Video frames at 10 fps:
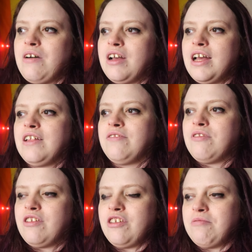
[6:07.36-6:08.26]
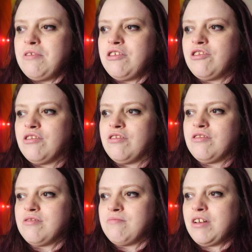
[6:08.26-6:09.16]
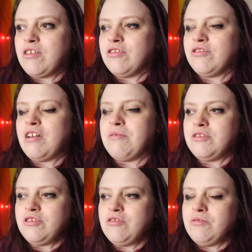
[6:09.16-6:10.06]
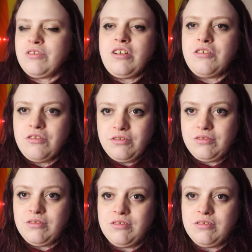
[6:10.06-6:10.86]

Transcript: I had this admission because I was suicidal.